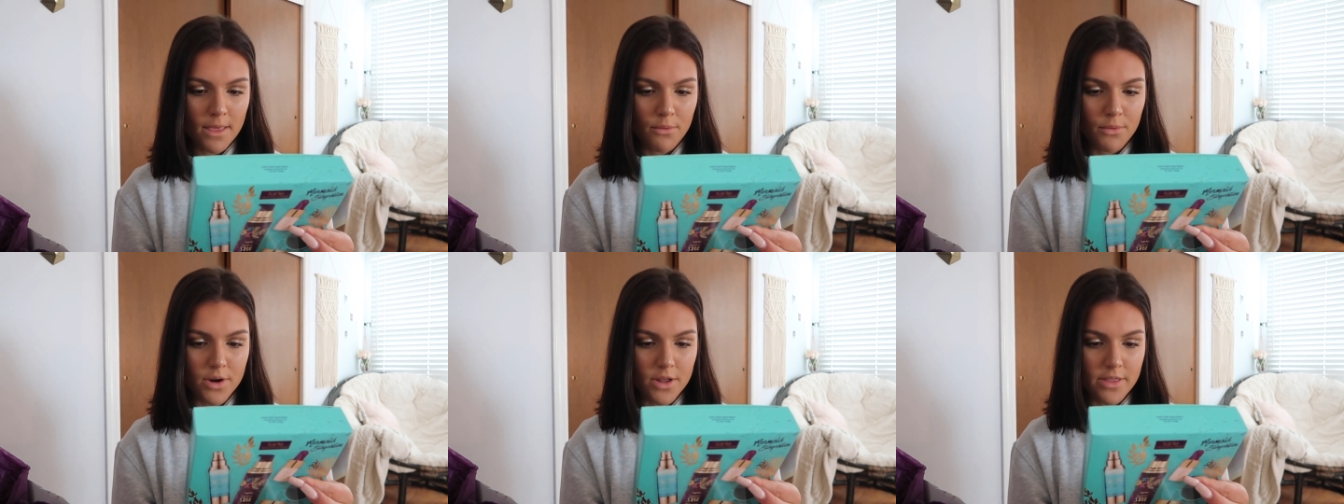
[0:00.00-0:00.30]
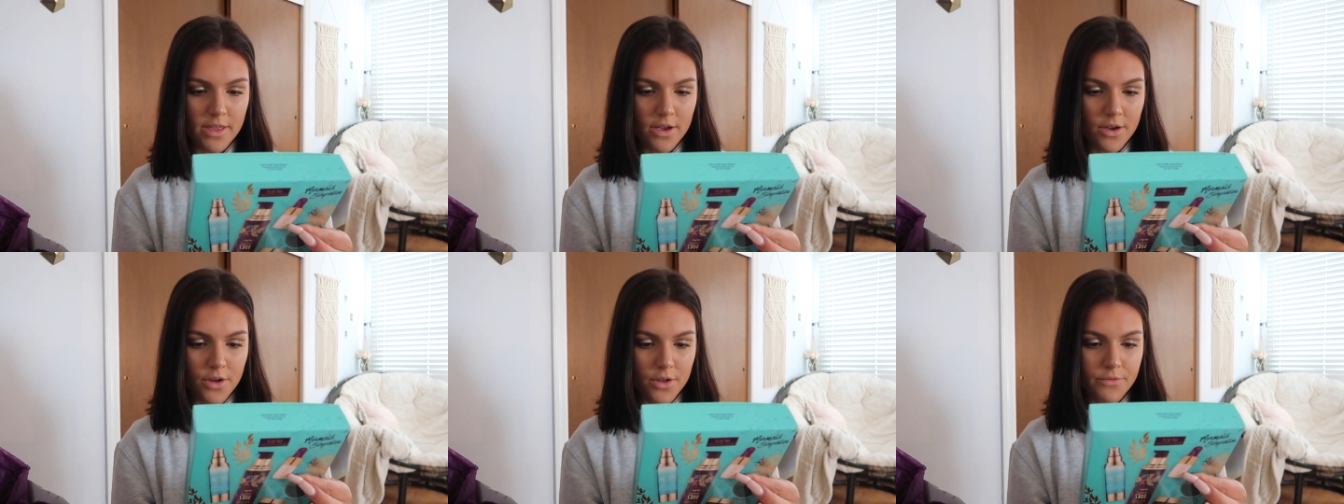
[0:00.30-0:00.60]
What are
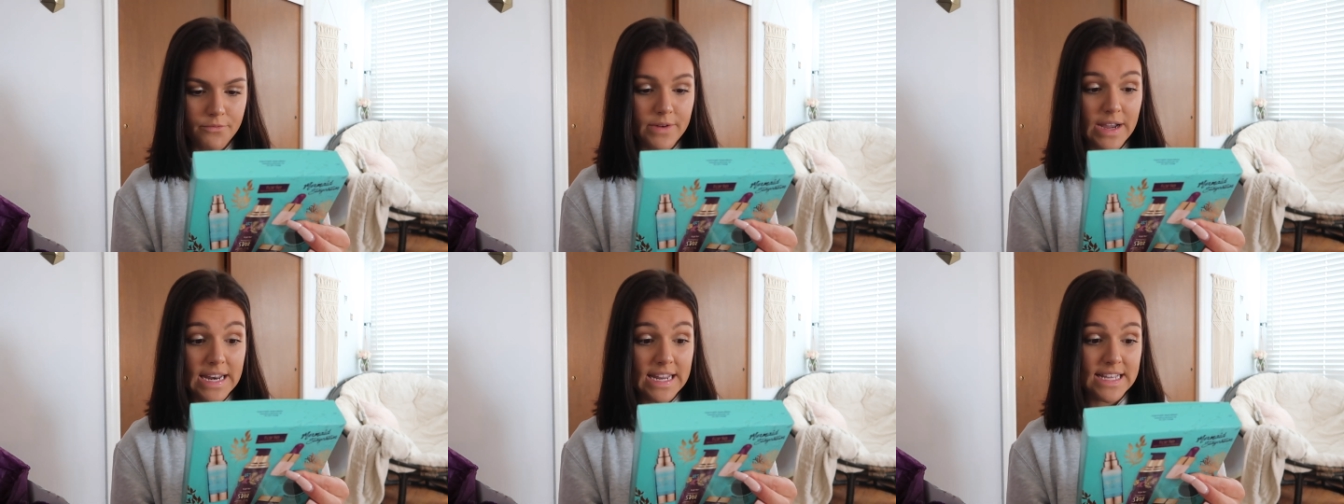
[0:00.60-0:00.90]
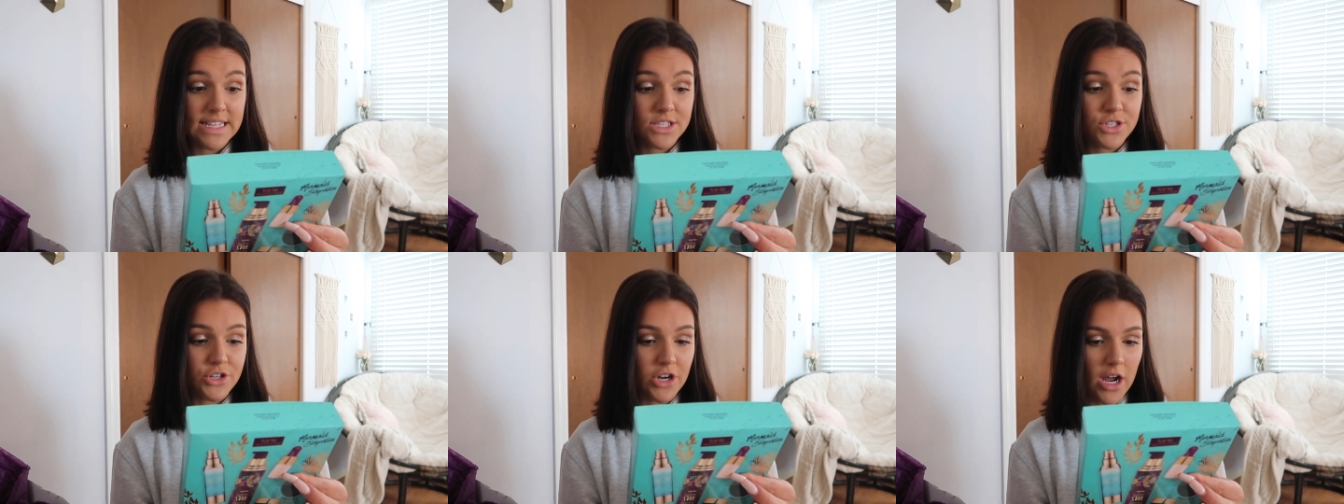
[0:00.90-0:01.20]
they called?
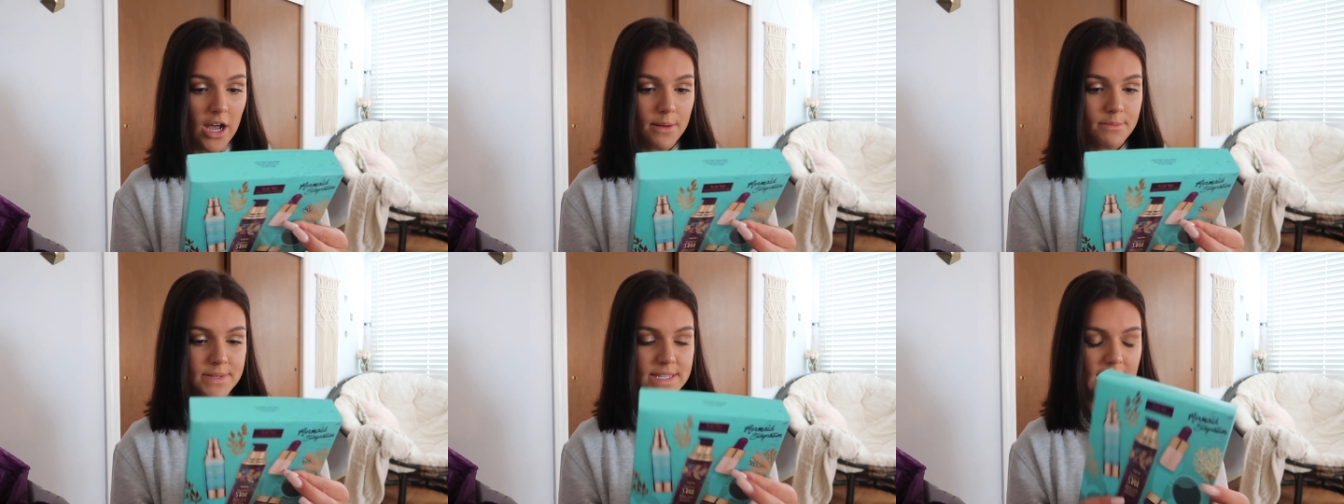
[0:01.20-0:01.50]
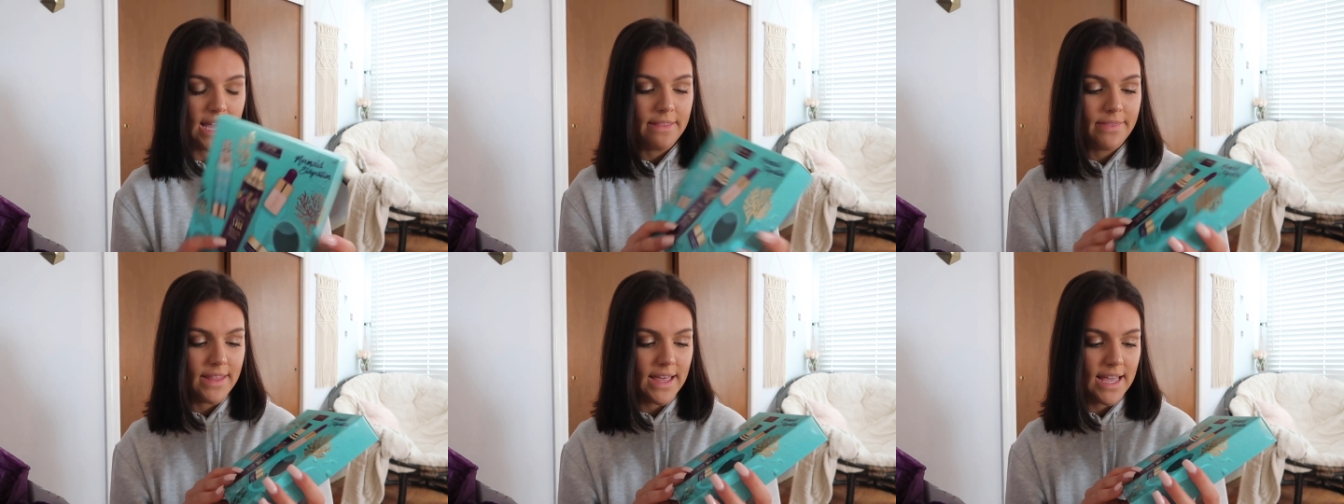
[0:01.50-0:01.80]
Radiance drops
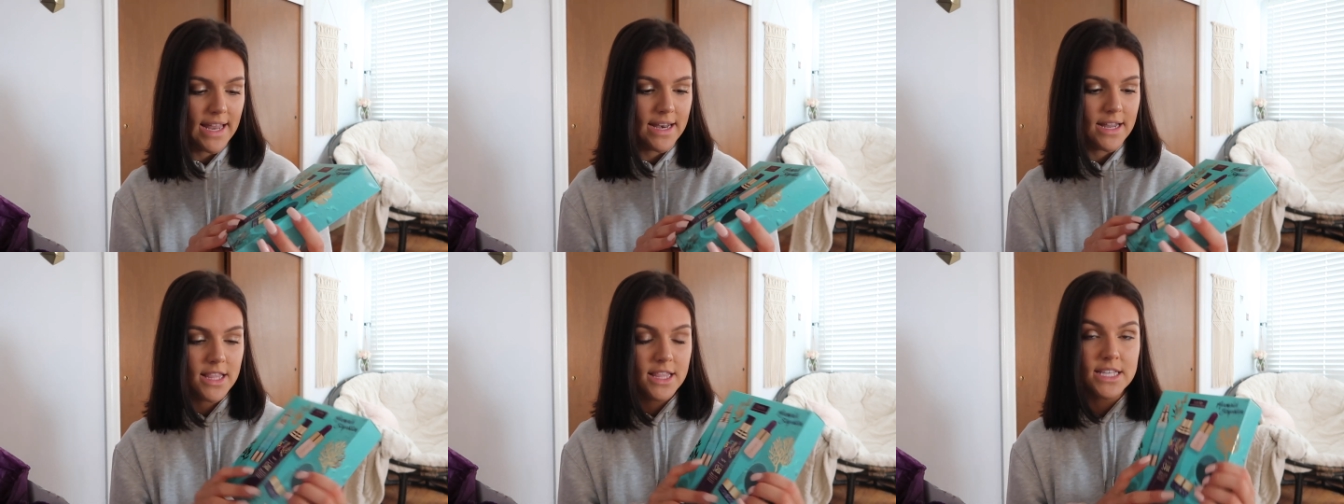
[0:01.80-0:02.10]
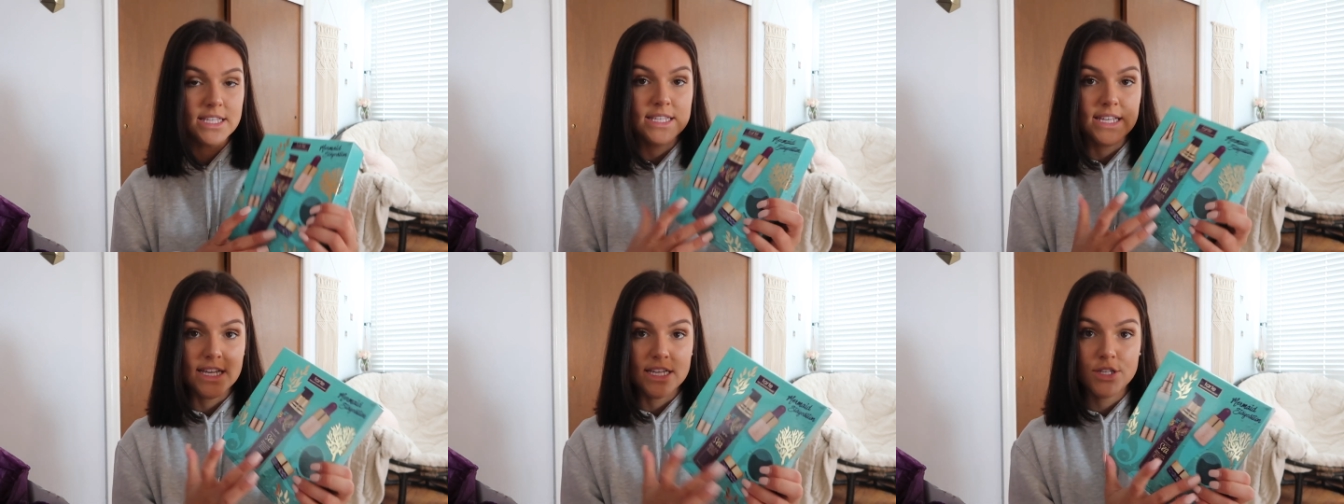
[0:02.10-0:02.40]
and then
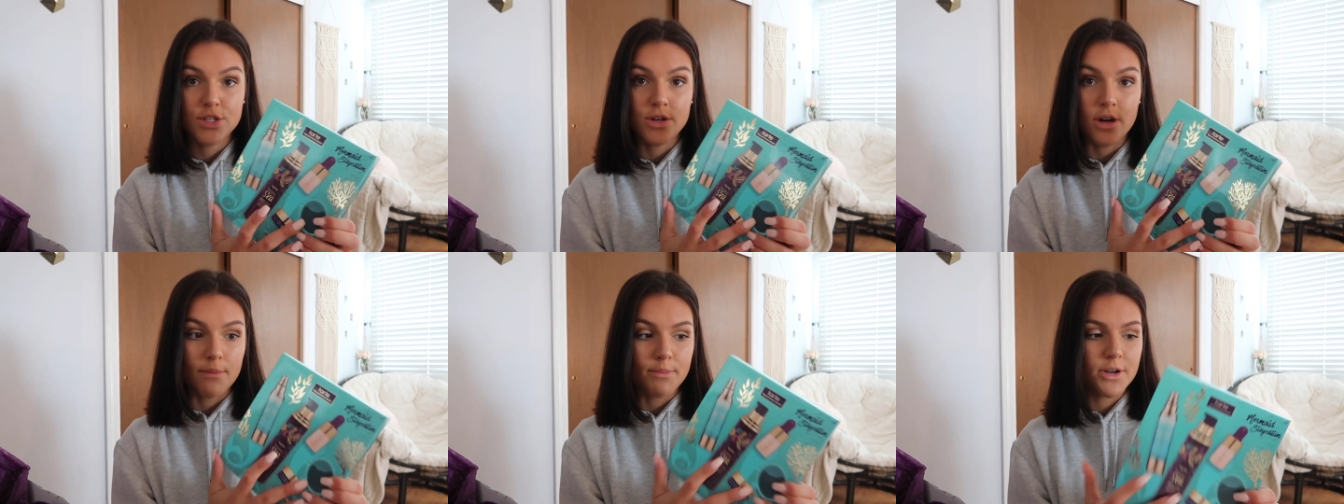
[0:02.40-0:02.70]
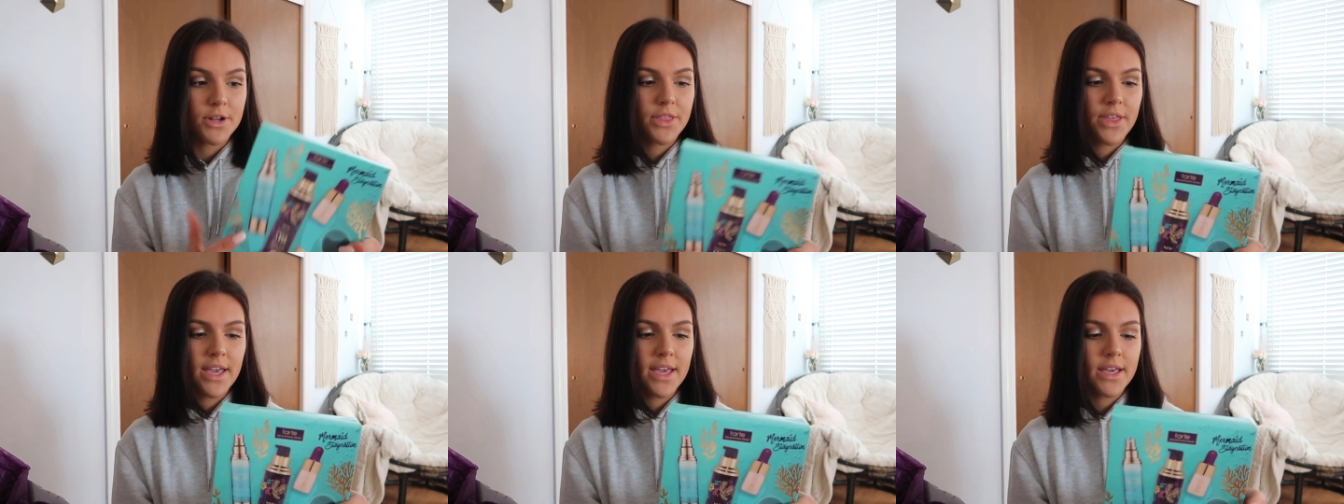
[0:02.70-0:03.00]
this like
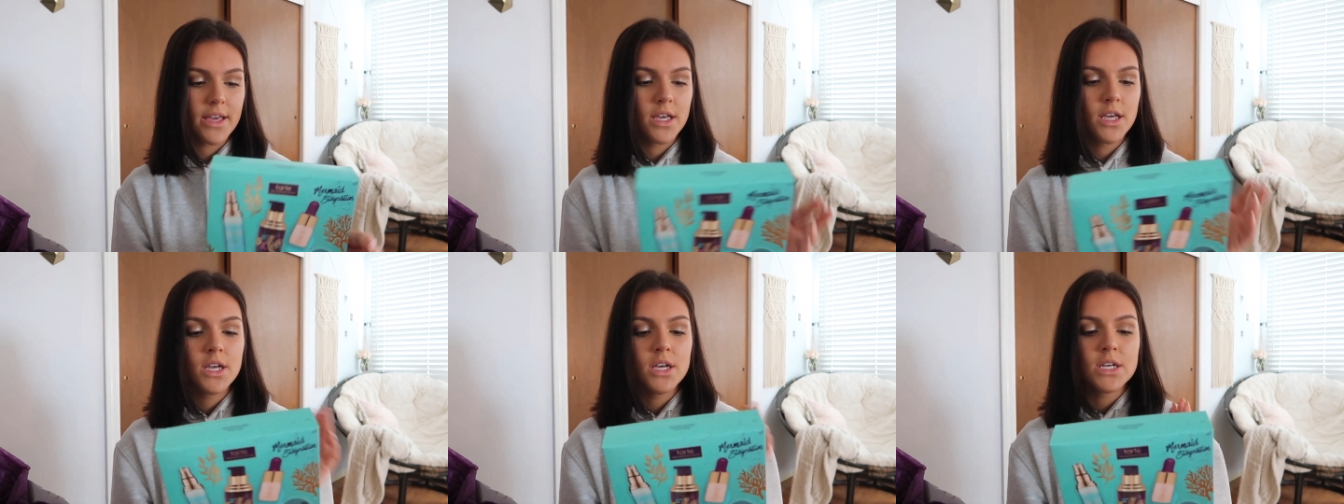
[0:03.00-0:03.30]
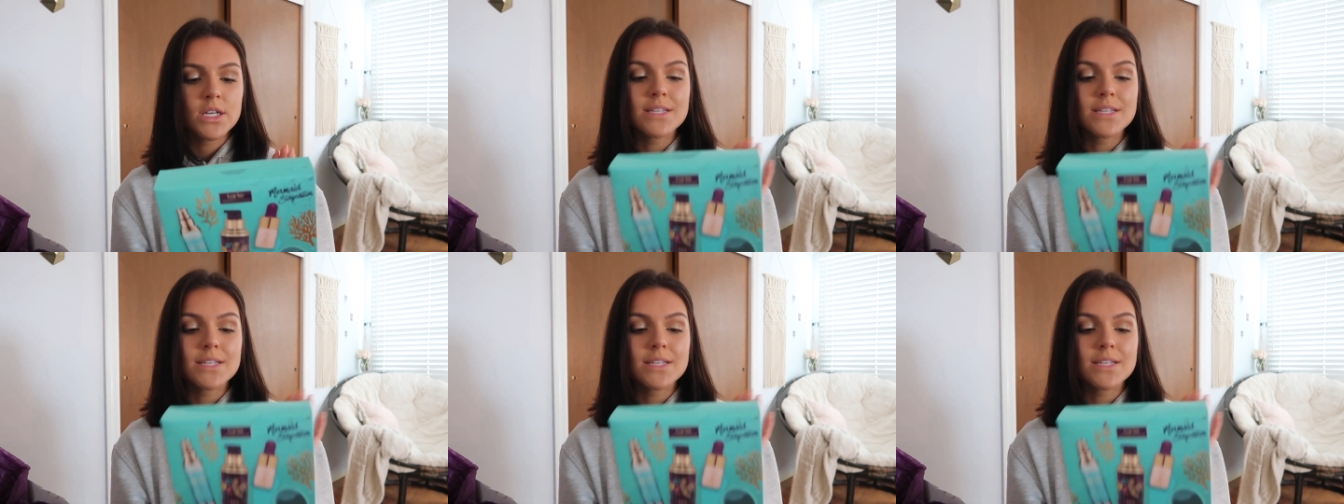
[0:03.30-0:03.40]
scrubber thing.